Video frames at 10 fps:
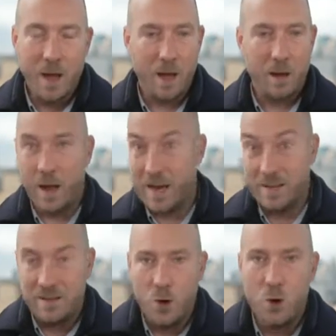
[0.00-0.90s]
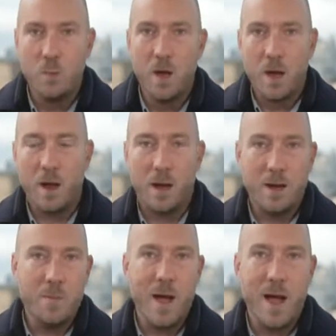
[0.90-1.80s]
like Izyum, like
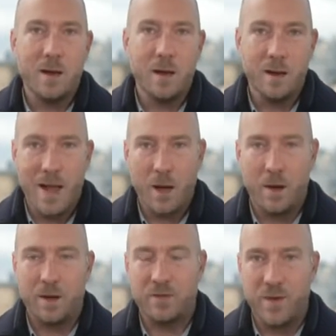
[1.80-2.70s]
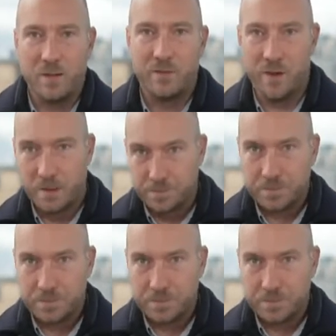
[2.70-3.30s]
Lyman, and now like Svatova.